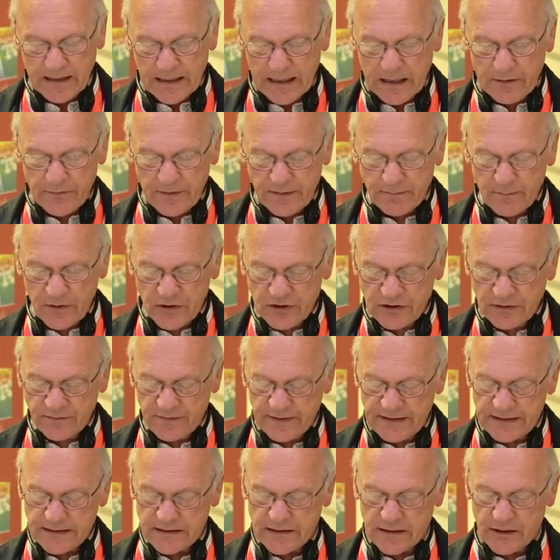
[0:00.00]
However, in most of
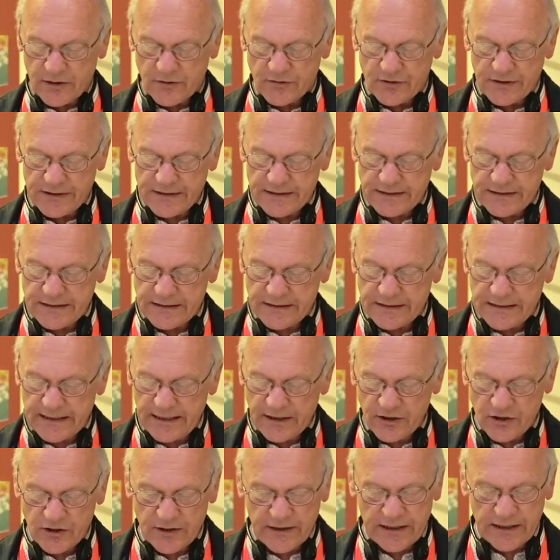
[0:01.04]
these countries, a
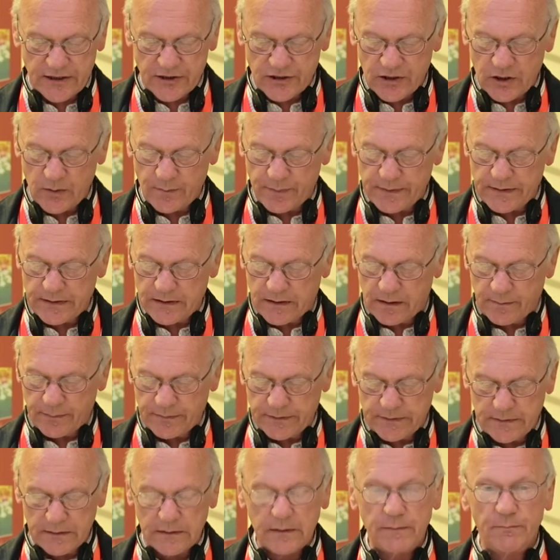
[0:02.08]
distinction has opened up
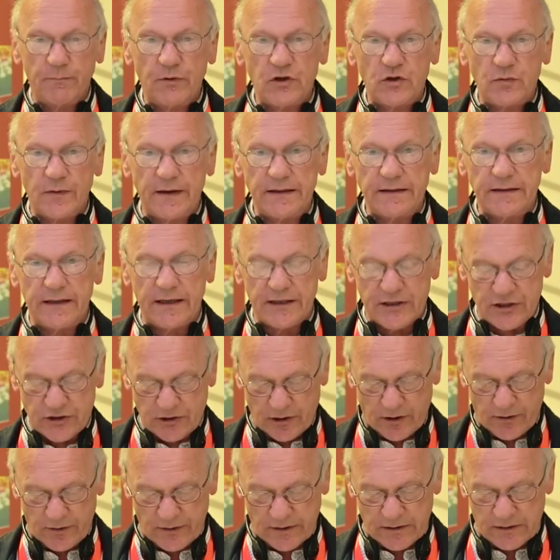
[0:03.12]
between the
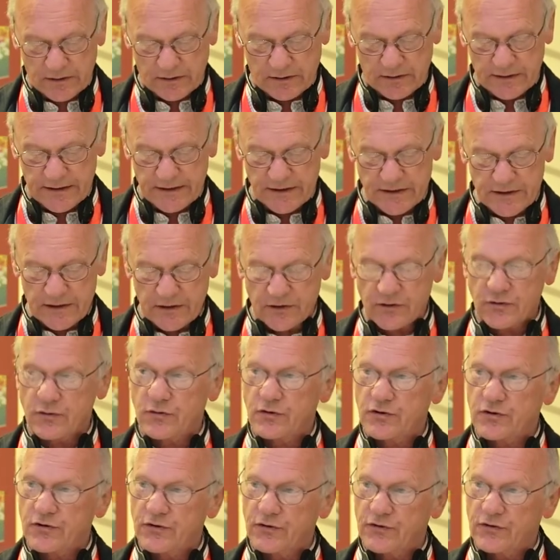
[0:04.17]
historical
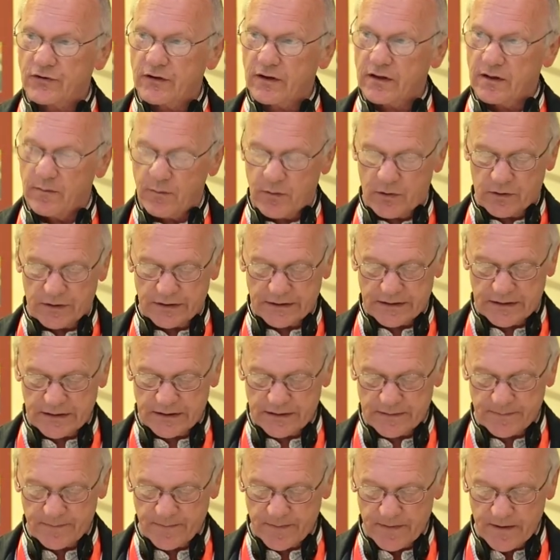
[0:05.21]
institutions and
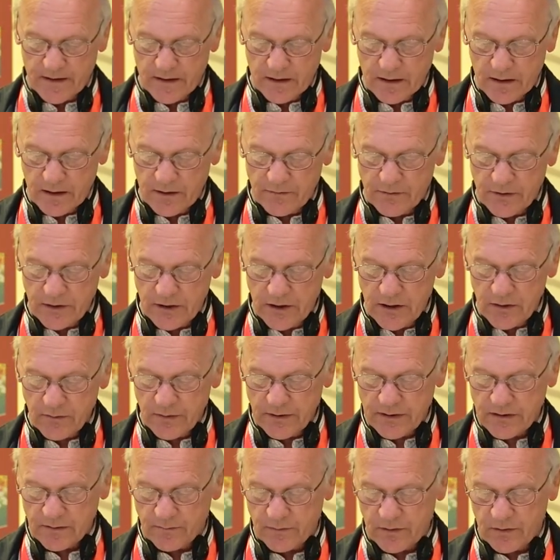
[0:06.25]
communities and the
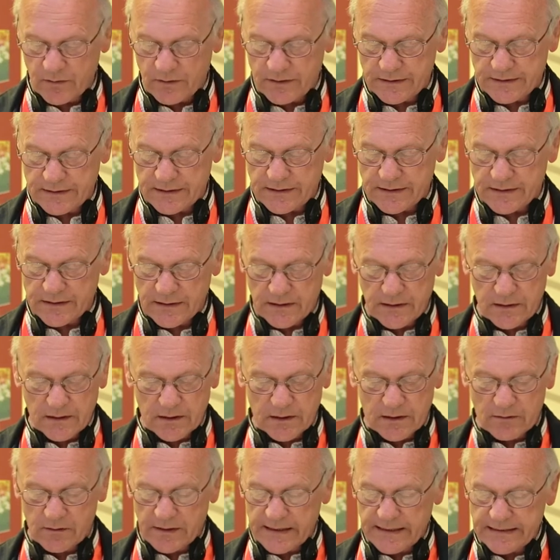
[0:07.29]
newer communities
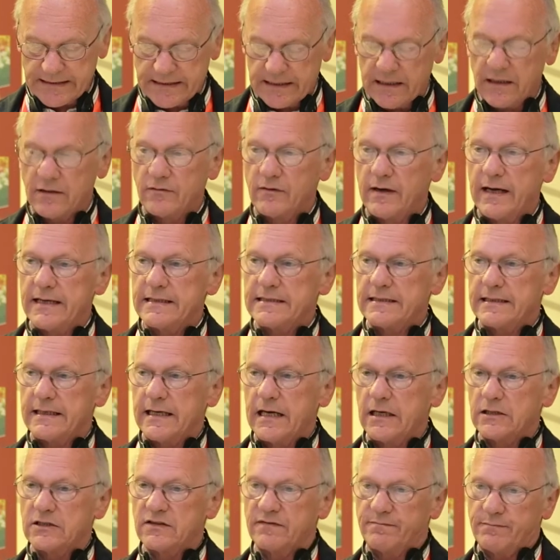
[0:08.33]

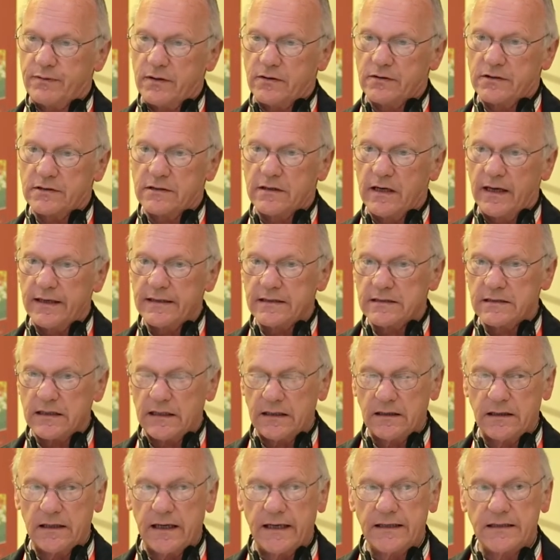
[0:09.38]
arising out of
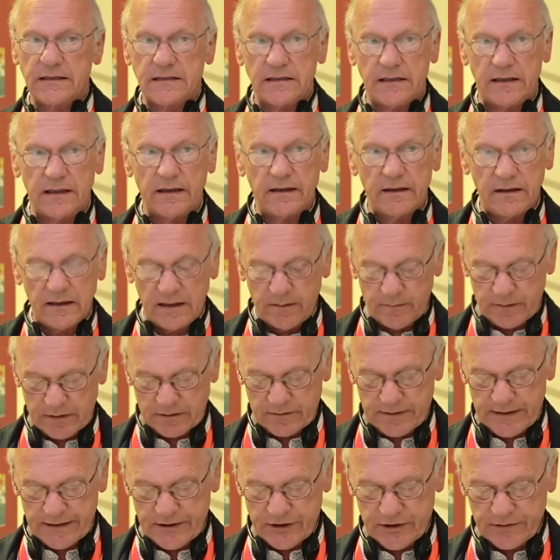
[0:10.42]
post-1990
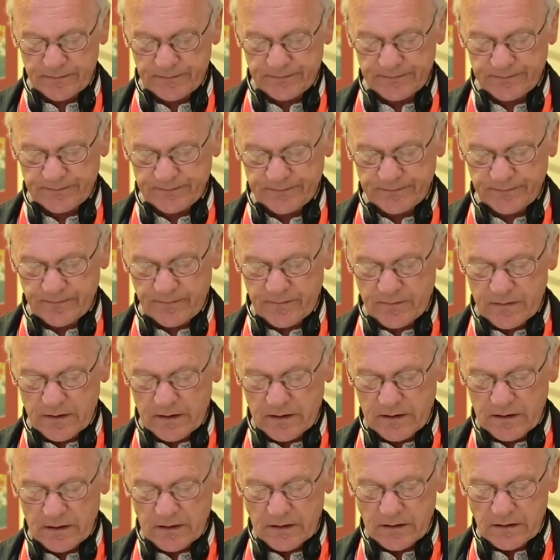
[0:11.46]
immigration.
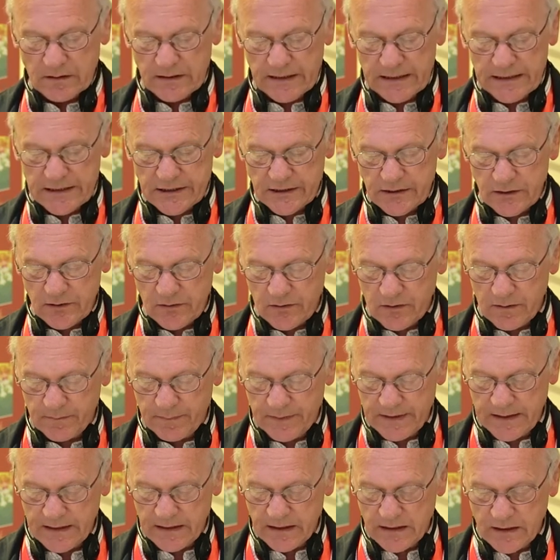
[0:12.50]
The Eastern
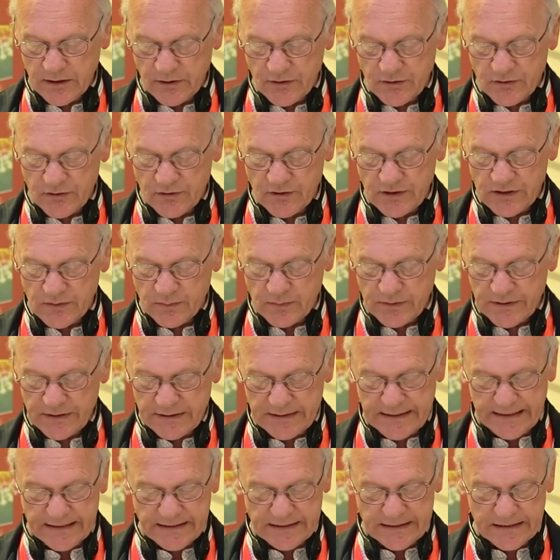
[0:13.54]
European countries were the
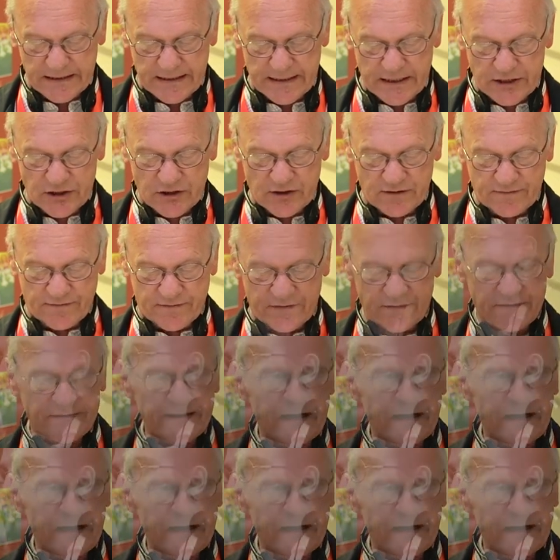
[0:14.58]
destination for